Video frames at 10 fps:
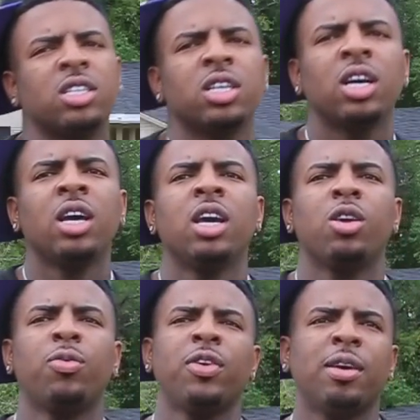yeah, yeah, yeah, no, nah,
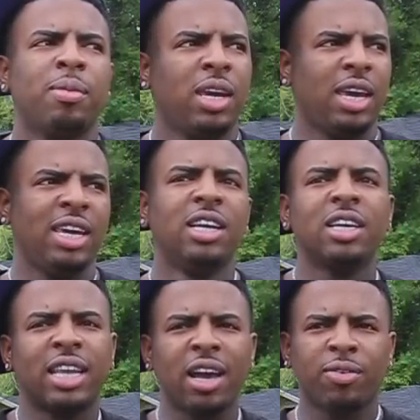you nah, feel me? Yeah. He, he,
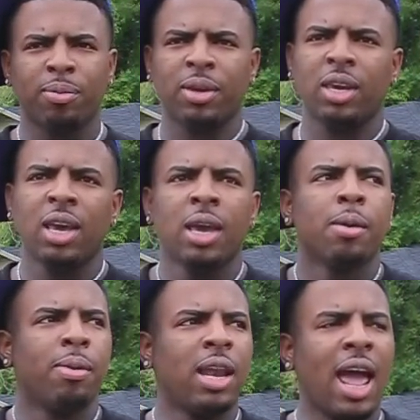looked out for me.
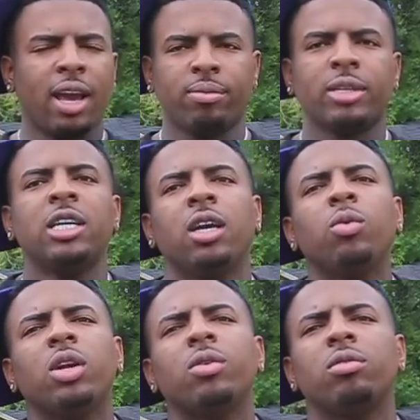Yeah. But like he
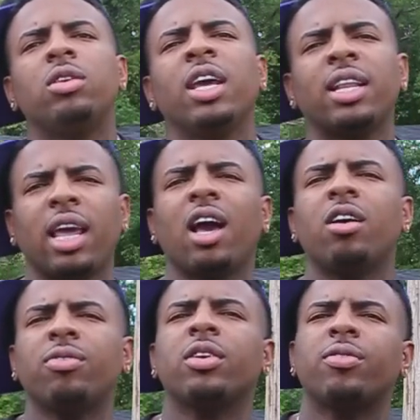would have did that
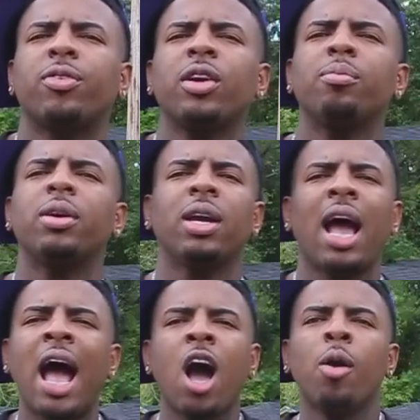hoe for the free. But
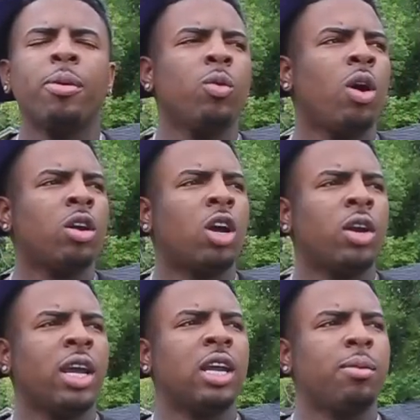I don't be one no
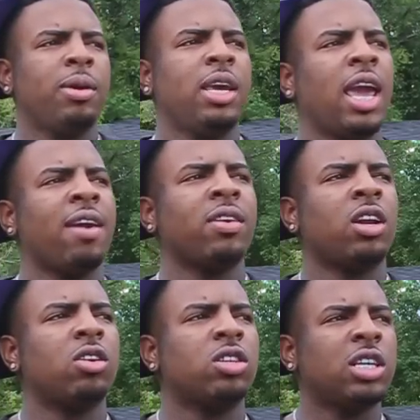nigga to be having
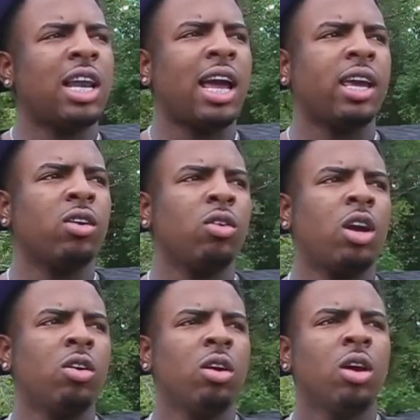no shit like you
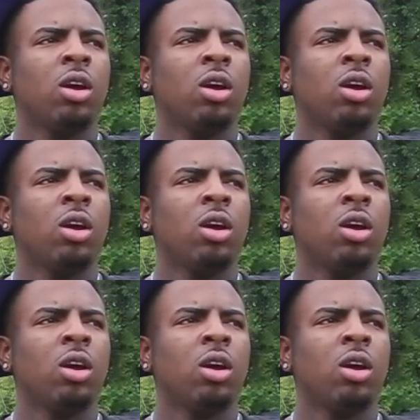know.